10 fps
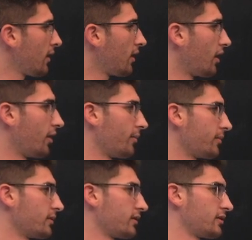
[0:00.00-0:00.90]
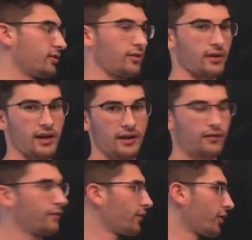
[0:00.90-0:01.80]
um, to the negative
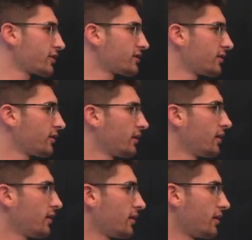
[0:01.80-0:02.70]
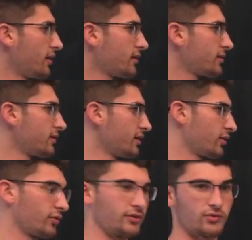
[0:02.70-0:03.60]
first is
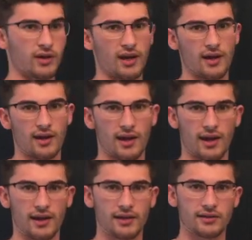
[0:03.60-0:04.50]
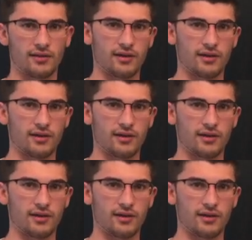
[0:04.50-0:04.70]
equal to a to the